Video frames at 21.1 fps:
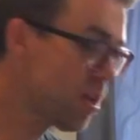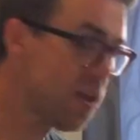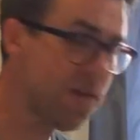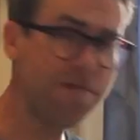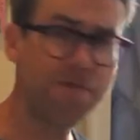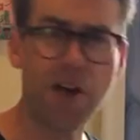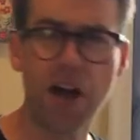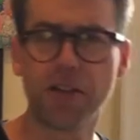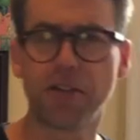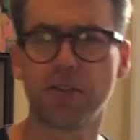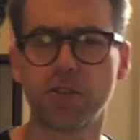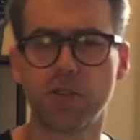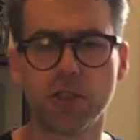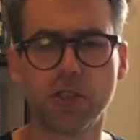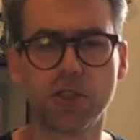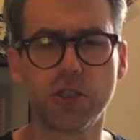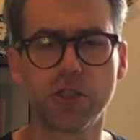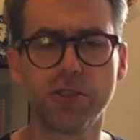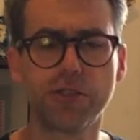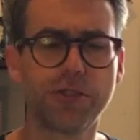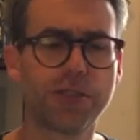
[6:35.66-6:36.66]
Final
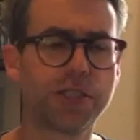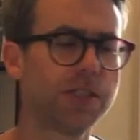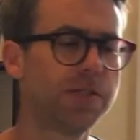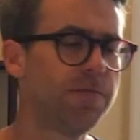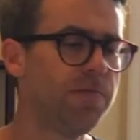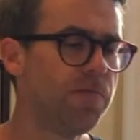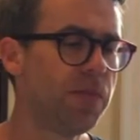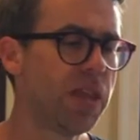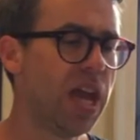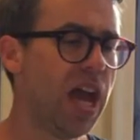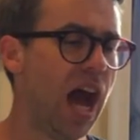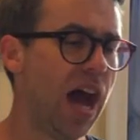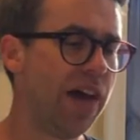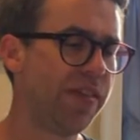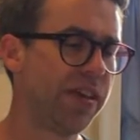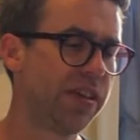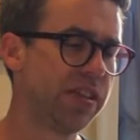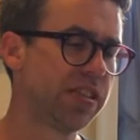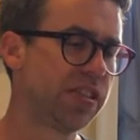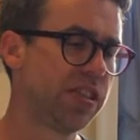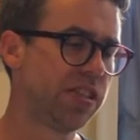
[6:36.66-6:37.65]
conclusion, I
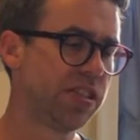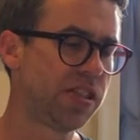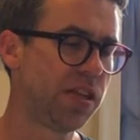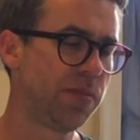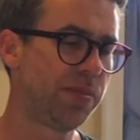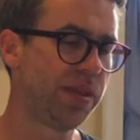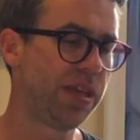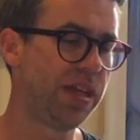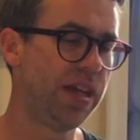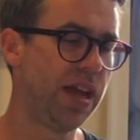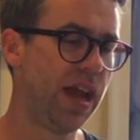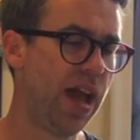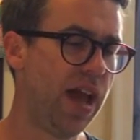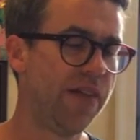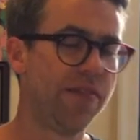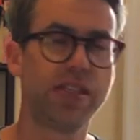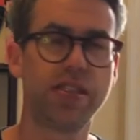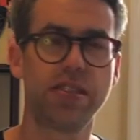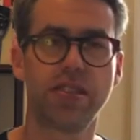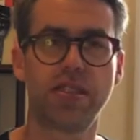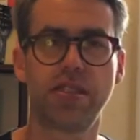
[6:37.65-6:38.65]
think this is something
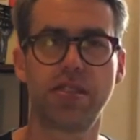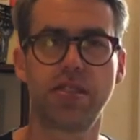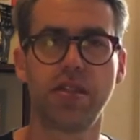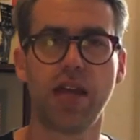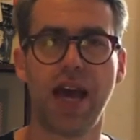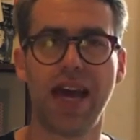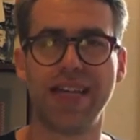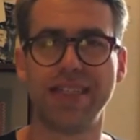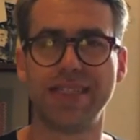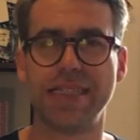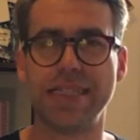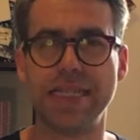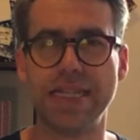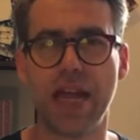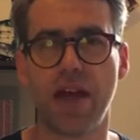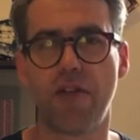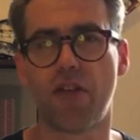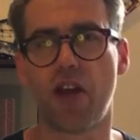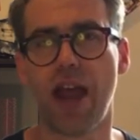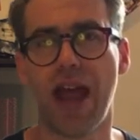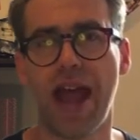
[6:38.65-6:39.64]
Evans has
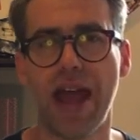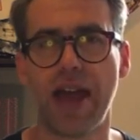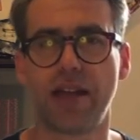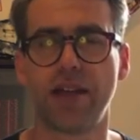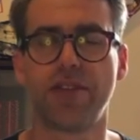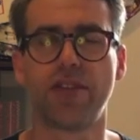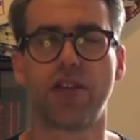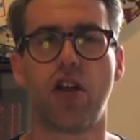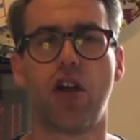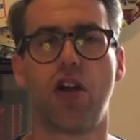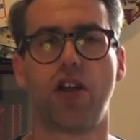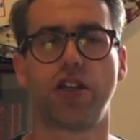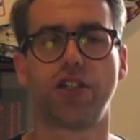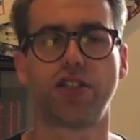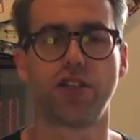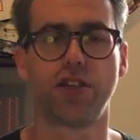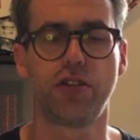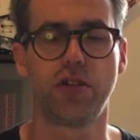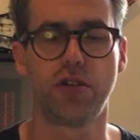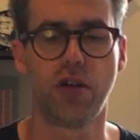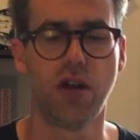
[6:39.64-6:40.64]
never had in their
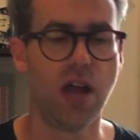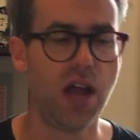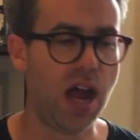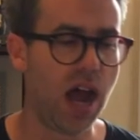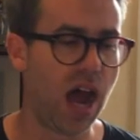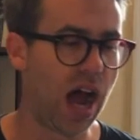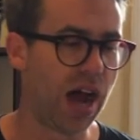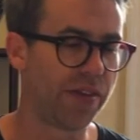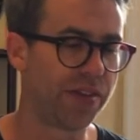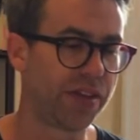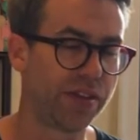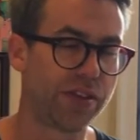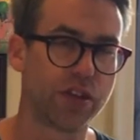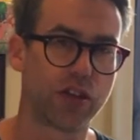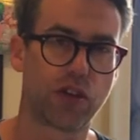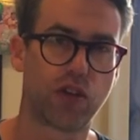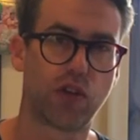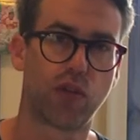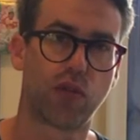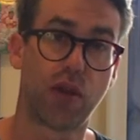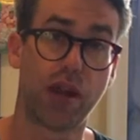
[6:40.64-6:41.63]
arsenal. I think they're
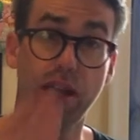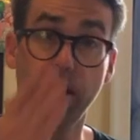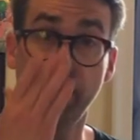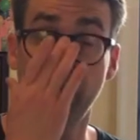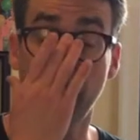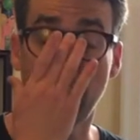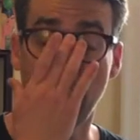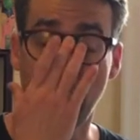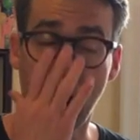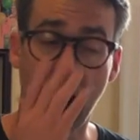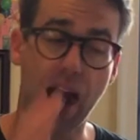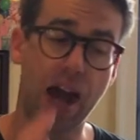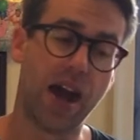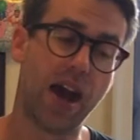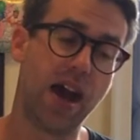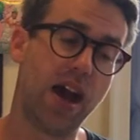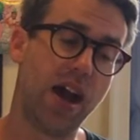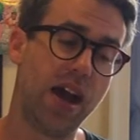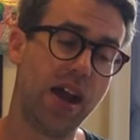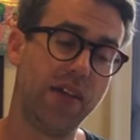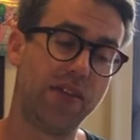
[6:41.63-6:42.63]
great.
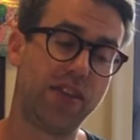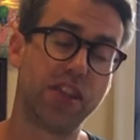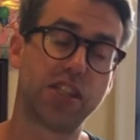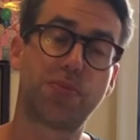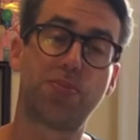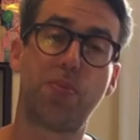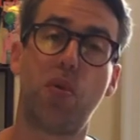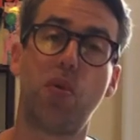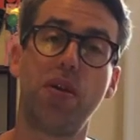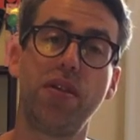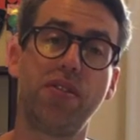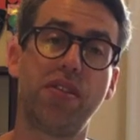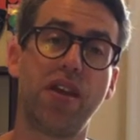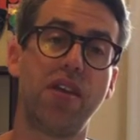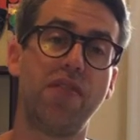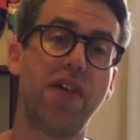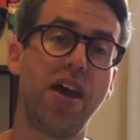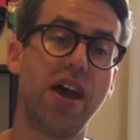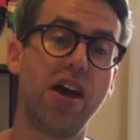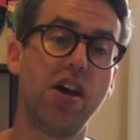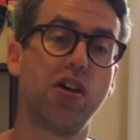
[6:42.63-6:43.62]
At this point,
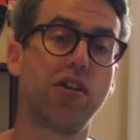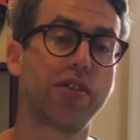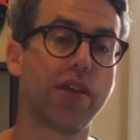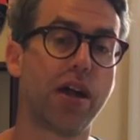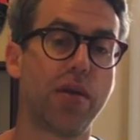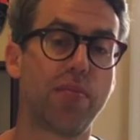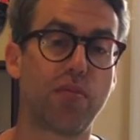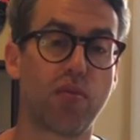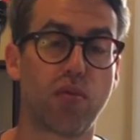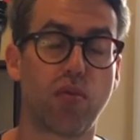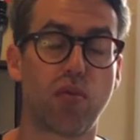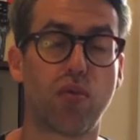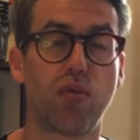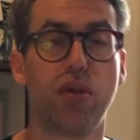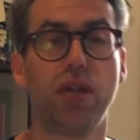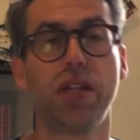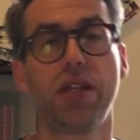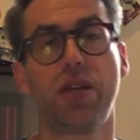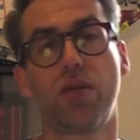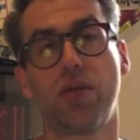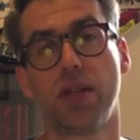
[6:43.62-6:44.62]
they've held up
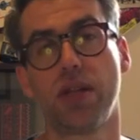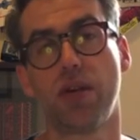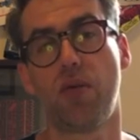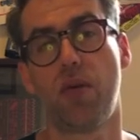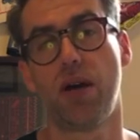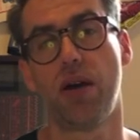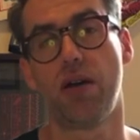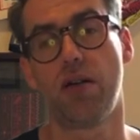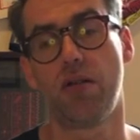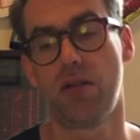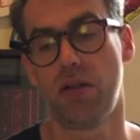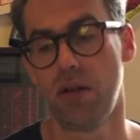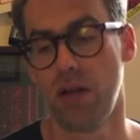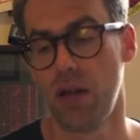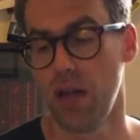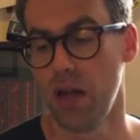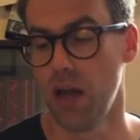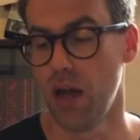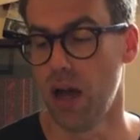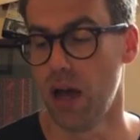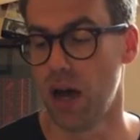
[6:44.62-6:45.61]
really, really well.
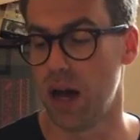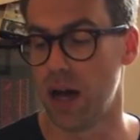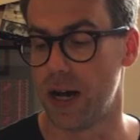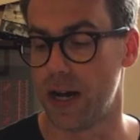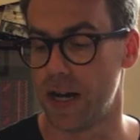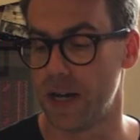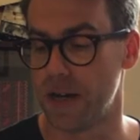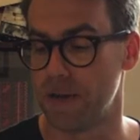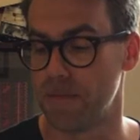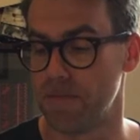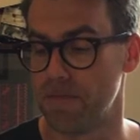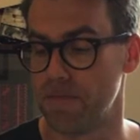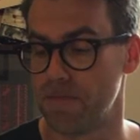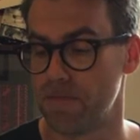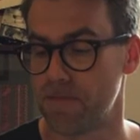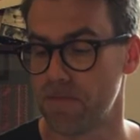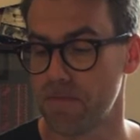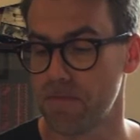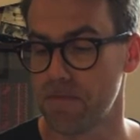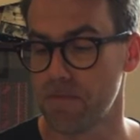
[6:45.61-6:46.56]
I'd